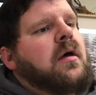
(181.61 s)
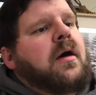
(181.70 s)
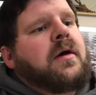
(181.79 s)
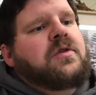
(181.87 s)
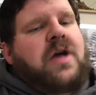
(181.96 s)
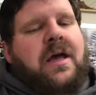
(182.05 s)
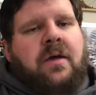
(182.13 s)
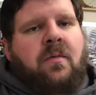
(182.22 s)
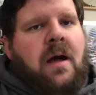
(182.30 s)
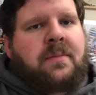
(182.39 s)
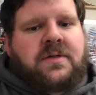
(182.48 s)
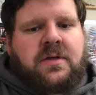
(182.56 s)
Uh, Jackie
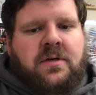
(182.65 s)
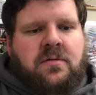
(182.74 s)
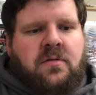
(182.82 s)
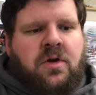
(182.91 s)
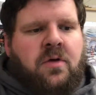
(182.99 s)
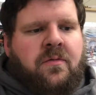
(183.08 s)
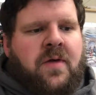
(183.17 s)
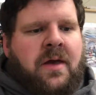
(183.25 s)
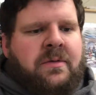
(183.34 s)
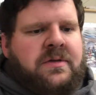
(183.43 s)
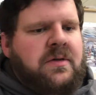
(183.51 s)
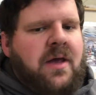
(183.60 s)
Robinson, you know,
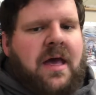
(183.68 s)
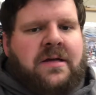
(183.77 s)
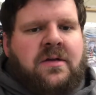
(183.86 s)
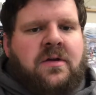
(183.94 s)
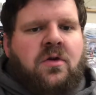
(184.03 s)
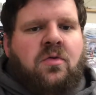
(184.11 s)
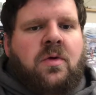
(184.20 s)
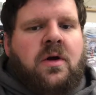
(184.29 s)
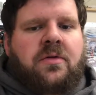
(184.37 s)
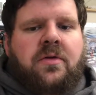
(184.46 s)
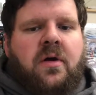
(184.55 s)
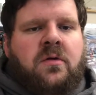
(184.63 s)
famously had to deal
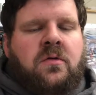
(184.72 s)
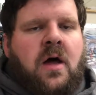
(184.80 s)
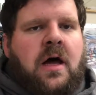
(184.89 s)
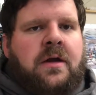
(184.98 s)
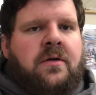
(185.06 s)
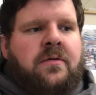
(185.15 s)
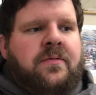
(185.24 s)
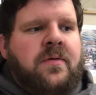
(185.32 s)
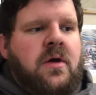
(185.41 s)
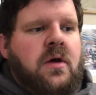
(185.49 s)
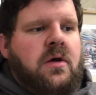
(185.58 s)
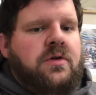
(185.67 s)
with a lot of
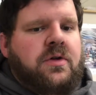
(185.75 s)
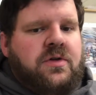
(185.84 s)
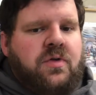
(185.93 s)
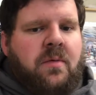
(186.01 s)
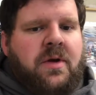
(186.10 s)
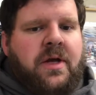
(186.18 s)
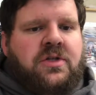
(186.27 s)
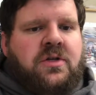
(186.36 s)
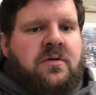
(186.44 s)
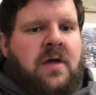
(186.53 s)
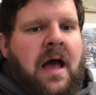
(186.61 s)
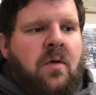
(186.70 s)

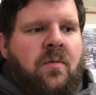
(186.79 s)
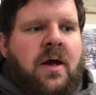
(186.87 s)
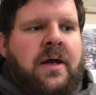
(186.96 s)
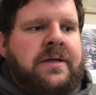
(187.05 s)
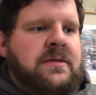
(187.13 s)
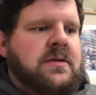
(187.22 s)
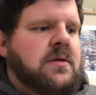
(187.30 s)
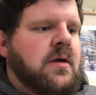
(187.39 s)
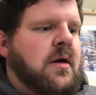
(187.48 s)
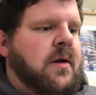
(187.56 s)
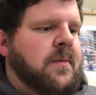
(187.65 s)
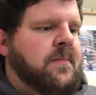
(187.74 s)
discrimination outright.
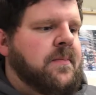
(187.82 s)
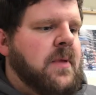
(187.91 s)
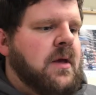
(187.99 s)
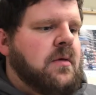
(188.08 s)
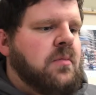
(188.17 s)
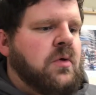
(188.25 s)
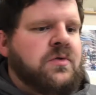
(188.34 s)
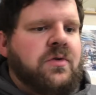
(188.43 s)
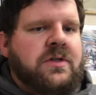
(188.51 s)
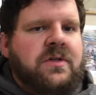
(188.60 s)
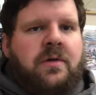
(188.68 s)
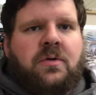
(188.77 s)
Um, most
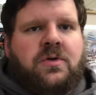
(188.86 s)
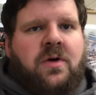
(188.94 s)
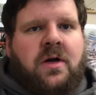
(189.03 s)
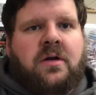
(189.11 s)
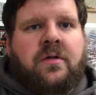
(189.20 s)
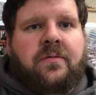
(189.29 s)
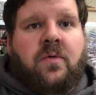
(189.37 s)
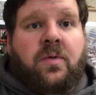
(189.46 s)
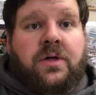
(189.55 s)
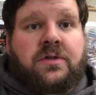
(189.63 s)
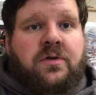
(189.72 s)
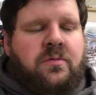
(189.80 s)
recently portrayed in the
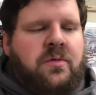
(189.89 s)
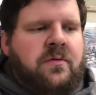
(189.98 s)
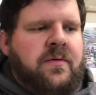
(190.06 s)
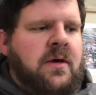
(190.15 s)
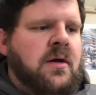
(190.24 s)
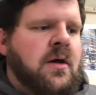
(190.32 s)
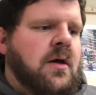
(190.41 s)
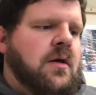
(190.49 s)
42 movie,